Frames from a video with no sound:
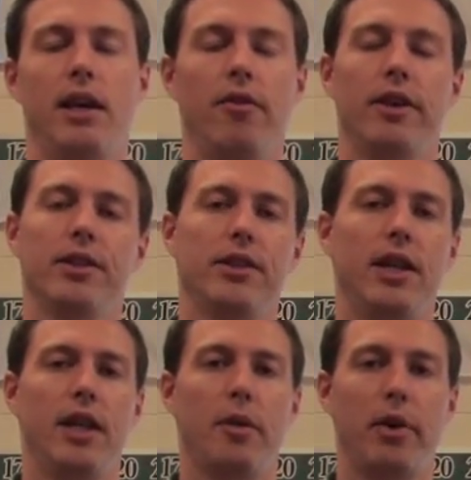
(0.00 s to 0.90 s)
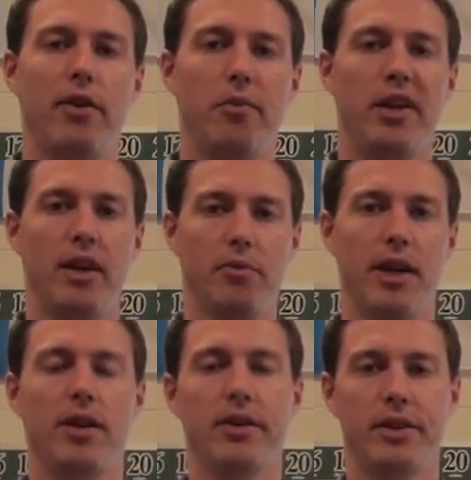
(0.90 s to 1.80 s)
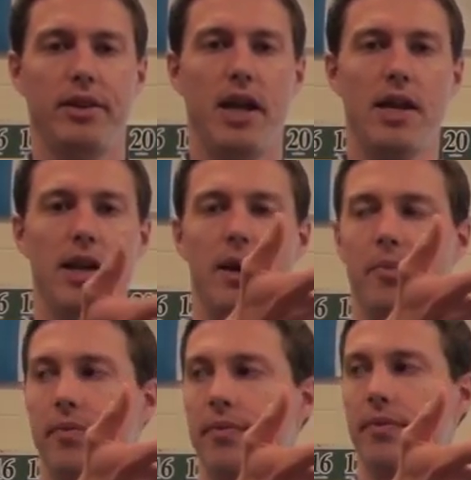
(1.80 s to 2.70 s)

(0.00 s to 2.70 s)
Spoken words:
If he doesn't stand up, I repeat it. Michael, stand up.